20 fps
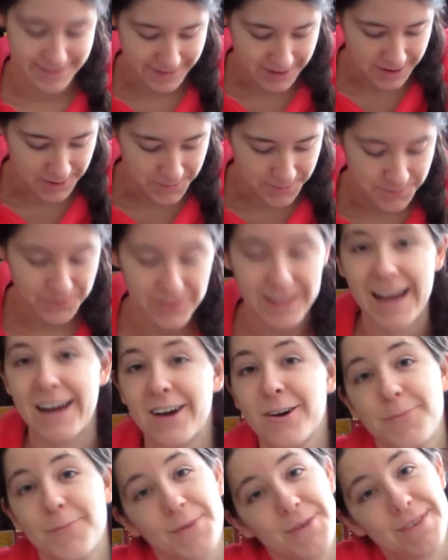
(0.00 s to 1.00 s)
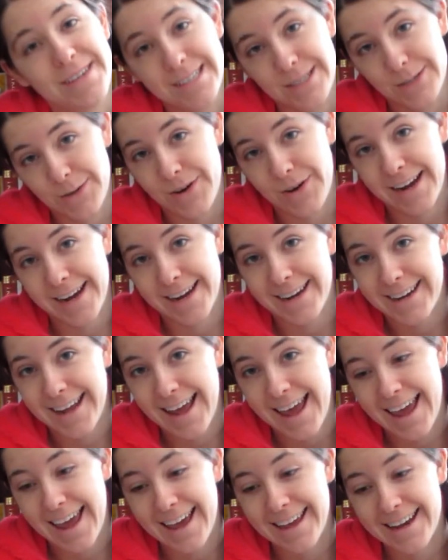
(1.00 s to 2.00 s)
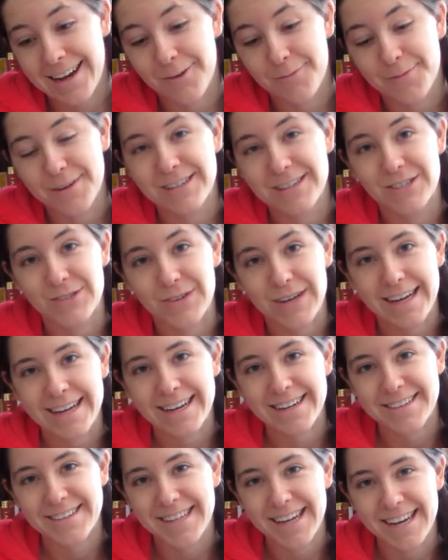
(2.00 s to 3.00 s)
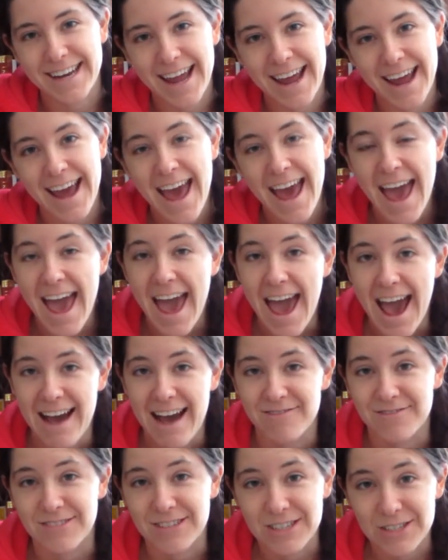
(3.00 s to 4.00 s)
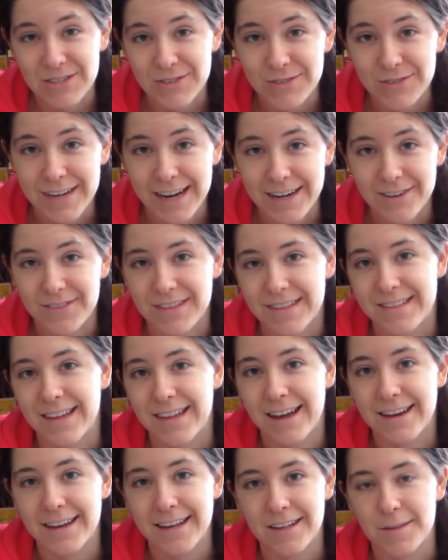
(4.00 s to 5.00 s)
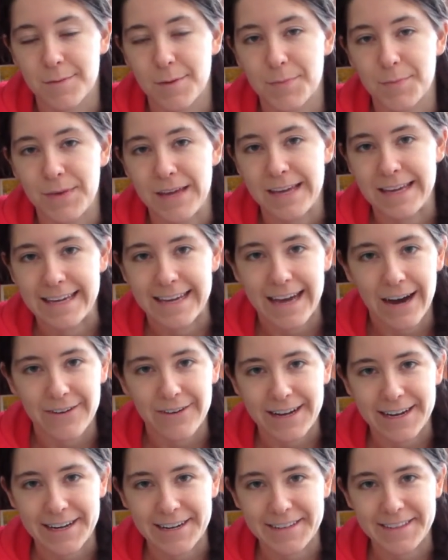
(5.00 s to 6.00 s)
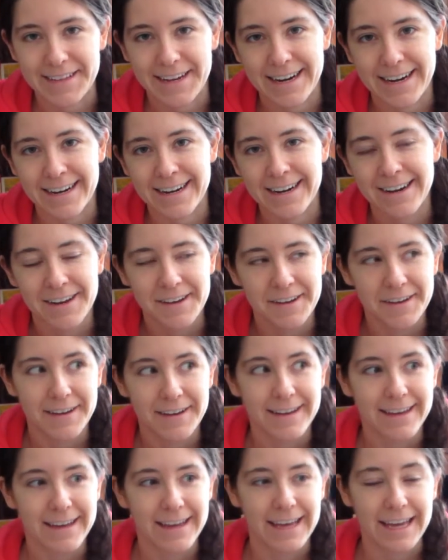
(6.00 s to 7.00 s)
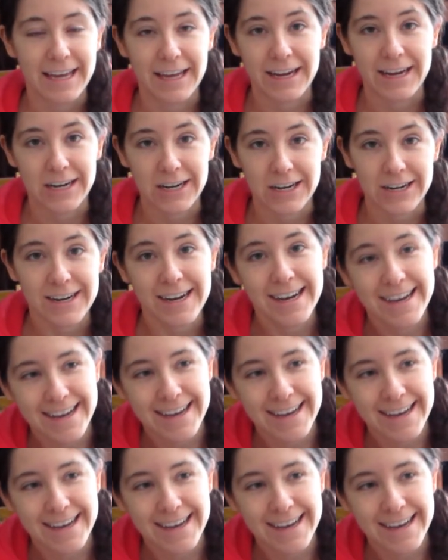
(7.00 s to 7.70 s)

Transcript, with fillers: So I hope you enjoyed, and I hope you're enjoying your Sunday afternoon. I know the sun has been peeking out here and there, here,